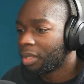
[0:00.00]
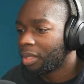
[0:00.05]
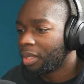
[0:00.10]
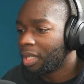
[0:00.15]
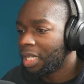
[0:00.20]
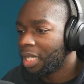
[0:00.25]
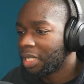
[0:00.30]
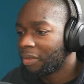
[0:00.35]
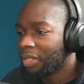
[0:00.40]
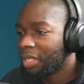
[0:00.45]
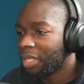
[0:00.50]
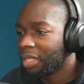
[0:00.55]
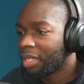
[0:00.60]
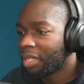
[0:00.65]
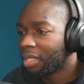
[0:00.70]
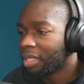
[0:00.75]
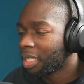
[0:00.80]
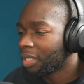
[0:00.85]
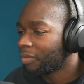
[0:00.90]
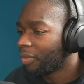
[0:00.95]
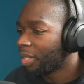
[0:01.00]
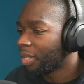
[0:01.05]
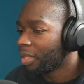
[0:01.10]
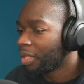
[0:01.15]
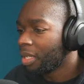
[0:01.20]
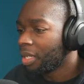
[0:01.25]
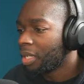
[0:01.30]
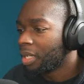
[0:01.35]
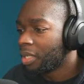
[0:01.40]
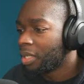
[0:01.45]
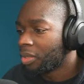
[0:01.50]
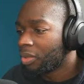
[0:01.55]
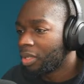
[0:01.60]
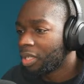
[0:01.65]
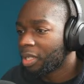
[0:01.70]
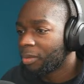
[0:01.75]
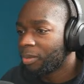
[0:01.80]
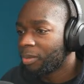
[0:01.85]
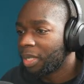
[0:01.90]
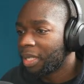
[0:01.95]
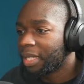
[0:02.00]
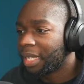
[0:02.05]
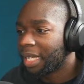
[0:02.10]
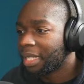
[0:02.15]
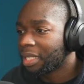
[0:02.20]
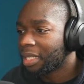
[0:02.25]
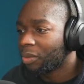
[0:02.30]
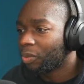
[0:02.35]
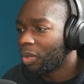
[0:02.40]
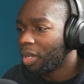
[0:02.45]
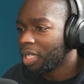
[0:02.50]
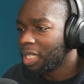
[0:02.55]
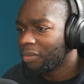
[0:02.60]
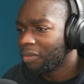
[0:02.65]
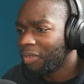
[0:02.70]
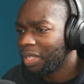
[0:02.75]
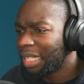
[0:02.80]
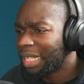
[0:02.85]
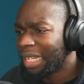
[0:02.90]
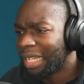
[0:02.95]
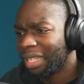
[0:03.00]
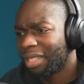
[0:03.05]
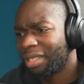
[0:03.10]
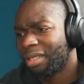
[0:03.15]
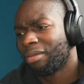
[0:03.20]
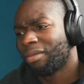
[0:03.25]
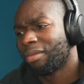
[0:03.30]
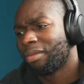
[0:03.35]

These are redeclared, that's fine. So this can be a let. Why is it redeclared?